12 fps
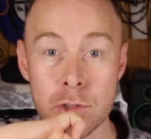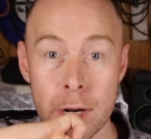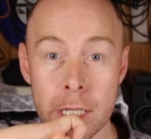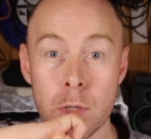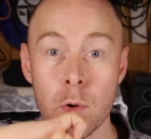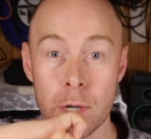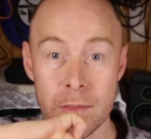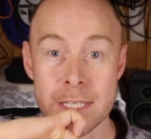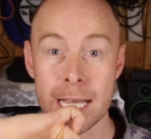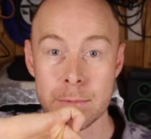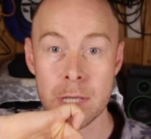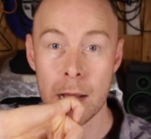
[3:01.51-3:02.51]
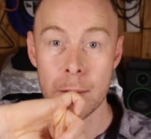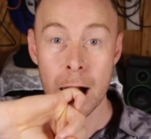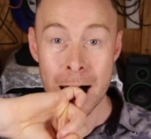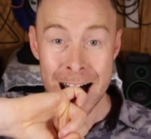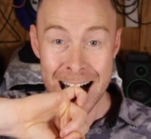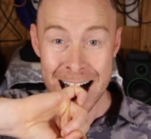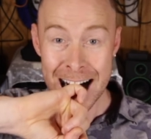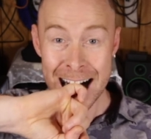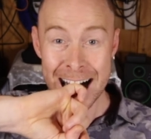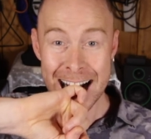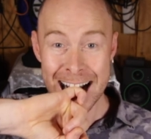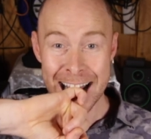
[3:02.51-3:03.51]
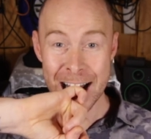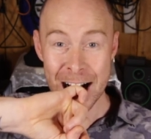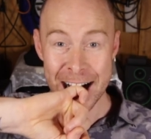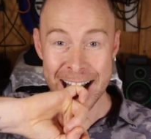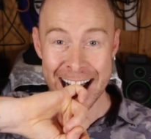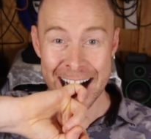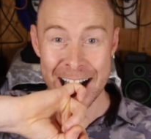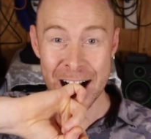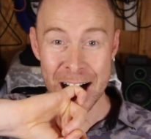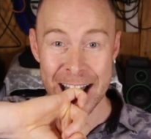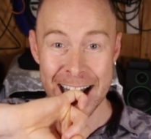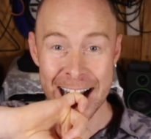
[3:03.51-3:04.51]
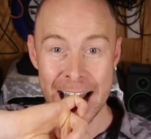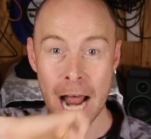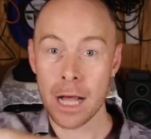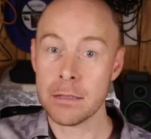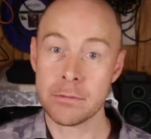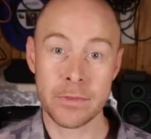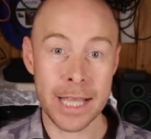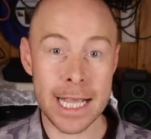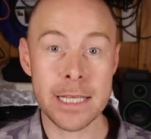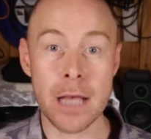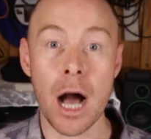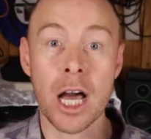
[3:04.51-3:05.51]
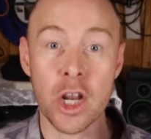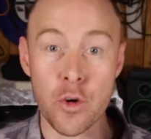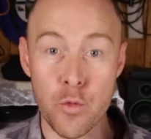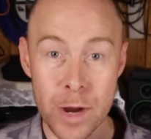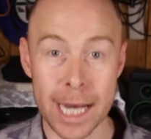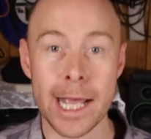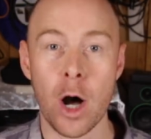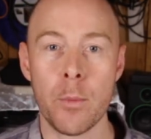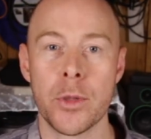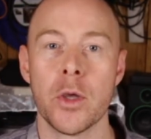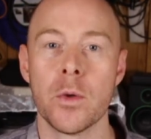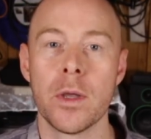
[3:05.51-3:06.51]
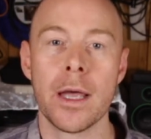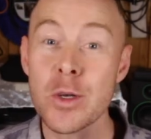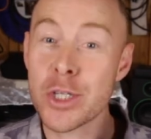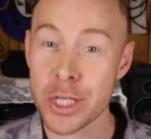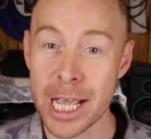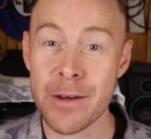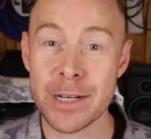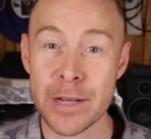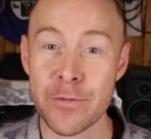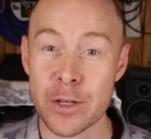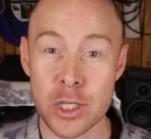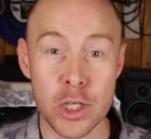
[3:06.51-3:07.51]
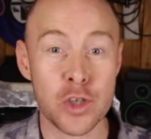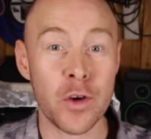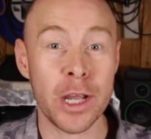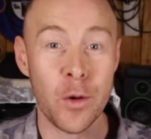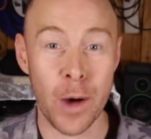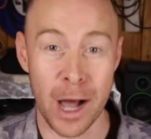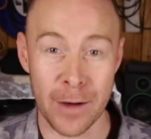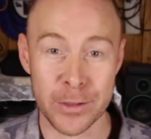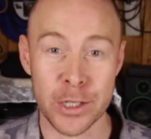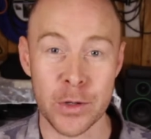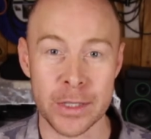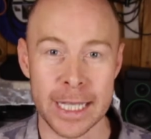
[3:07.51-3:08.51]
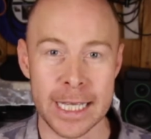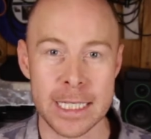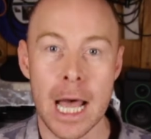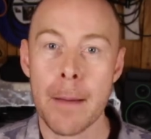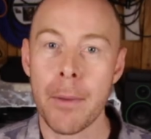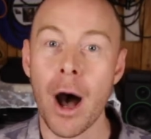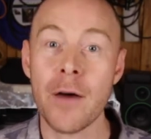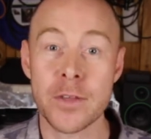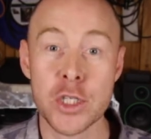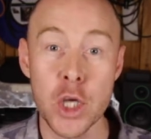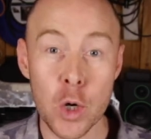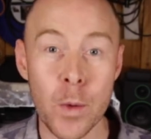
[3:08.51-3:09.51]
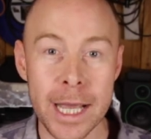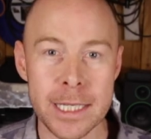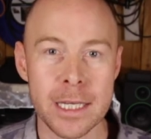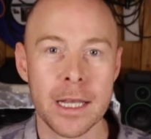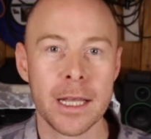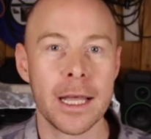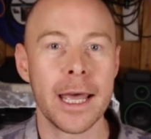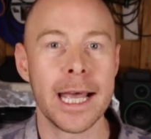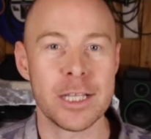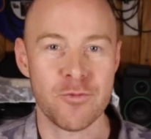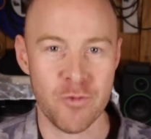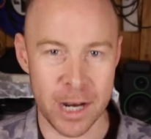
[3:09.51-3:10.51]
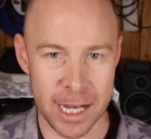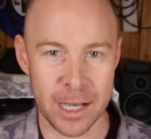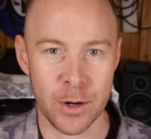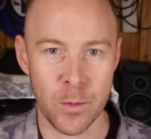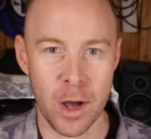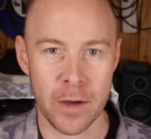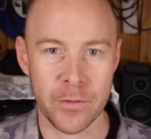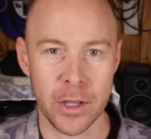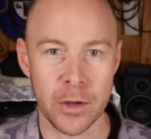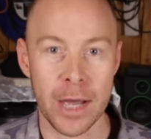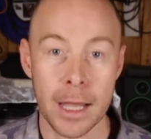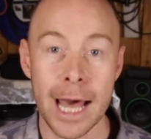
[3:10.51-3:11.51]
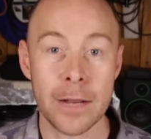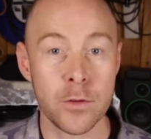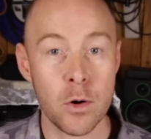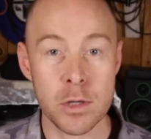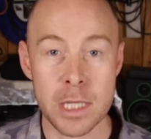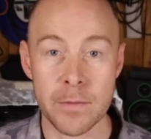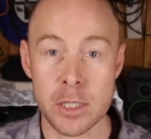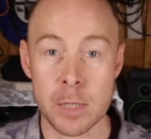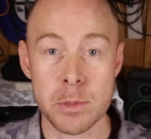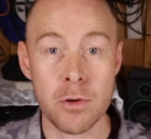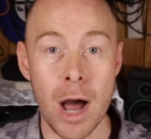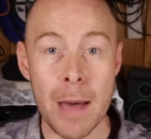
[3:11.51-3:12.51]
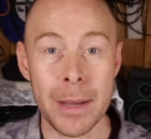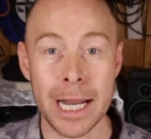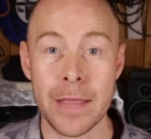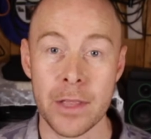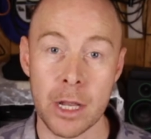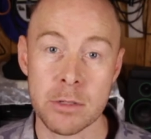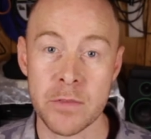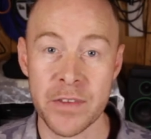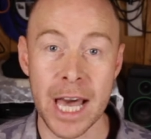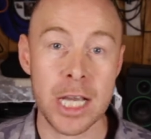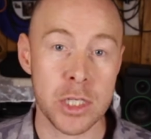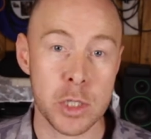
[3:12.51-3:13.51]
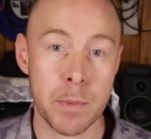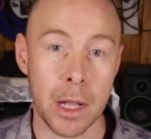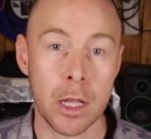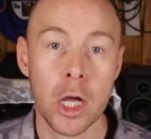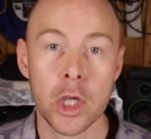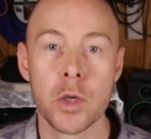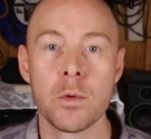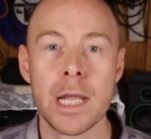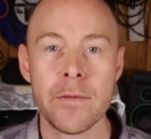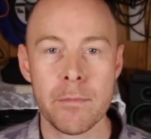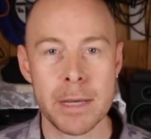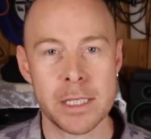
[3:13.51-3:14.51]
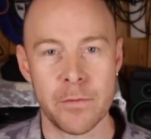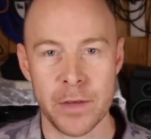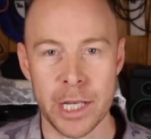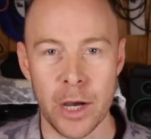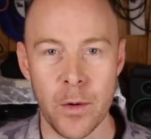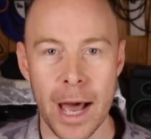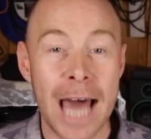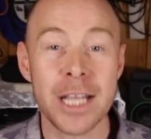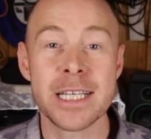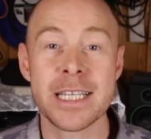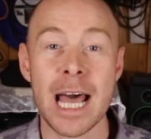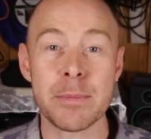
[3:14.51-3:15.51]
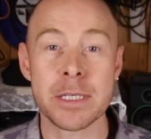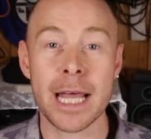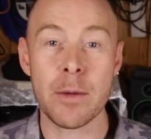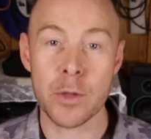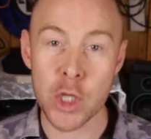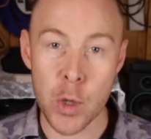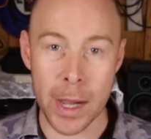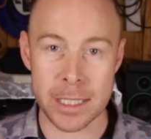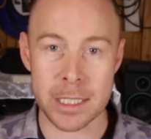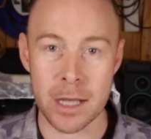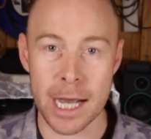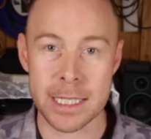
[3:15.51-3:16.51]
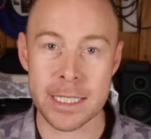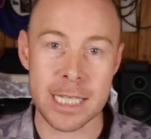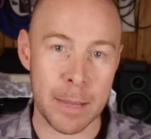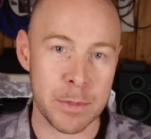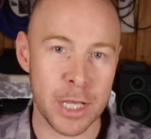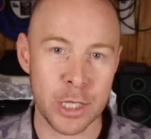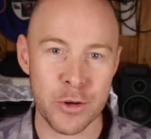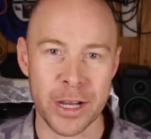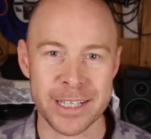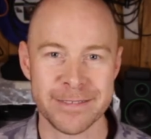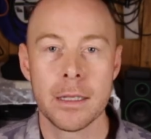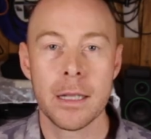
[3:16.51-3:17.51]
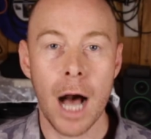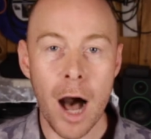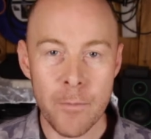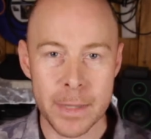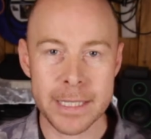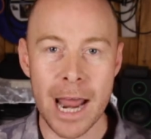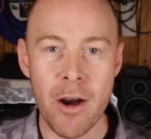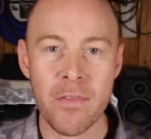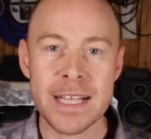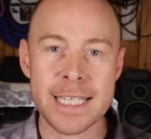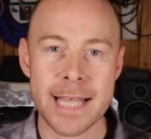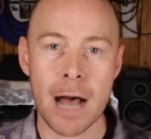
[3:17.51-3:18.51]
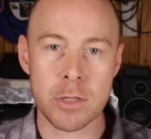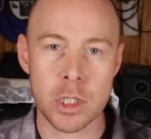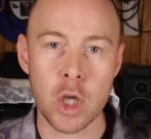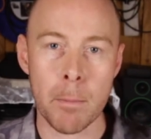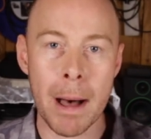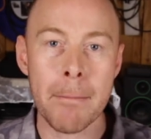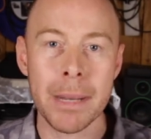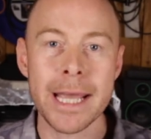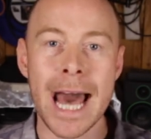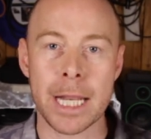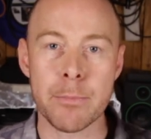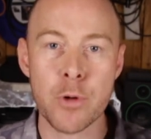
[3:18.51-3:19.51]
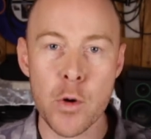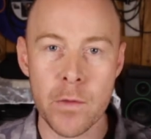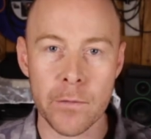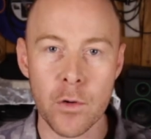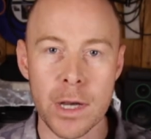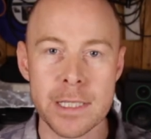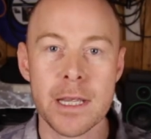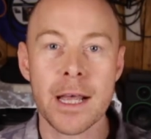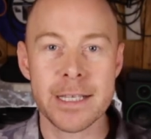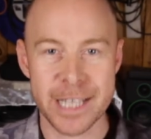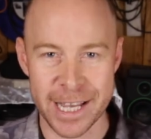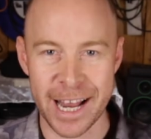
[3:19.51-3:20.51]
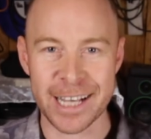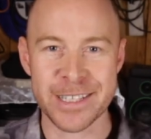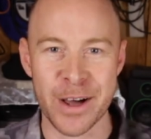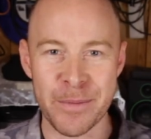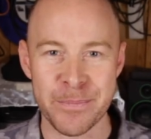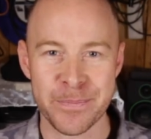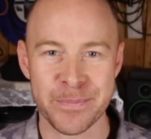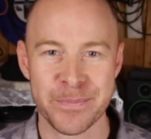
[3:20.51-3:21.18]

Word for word: trying to yawn at the same time. Ken Dodd's dad's dog's dead. These are gonna really help you. You should hear a difference straight away after doing these, but after two weeks, it's really gonna work for you. And of course, if you subscribe and hit the notifications bell, you'll never miss a video, and you can stay up to date with new exercises, tips, and tricks. I've been Darren, this is How to Stop Mumbling and Improve Your Voice. See you next time.